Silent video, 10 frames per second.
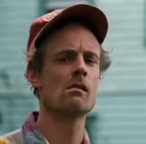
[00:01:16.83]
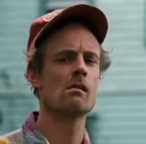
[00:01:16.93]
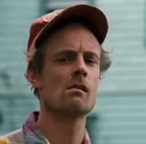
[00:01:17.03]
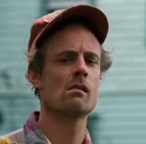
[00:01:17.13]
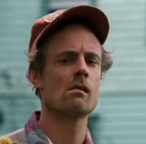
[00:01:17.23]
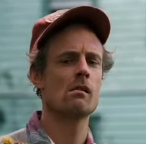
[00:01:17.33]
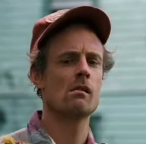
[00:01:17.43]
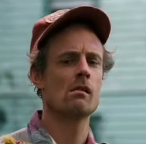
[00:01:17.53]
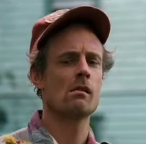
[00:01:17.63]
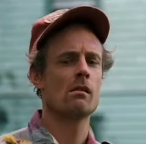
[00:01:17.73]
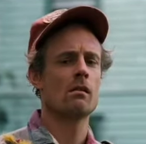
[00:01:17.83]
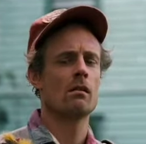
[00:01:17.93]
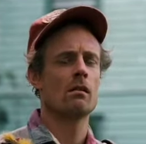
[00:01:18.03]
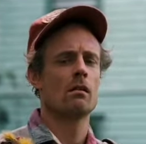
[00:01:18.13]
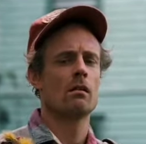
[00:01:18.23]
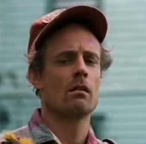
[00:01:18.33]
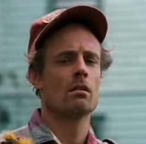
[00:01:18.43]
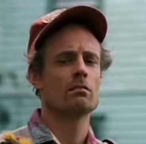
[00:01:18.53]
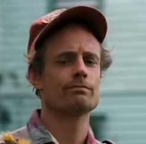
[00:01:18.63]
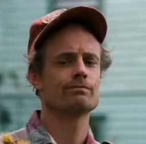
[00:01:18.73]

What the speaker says: Nobody speaks.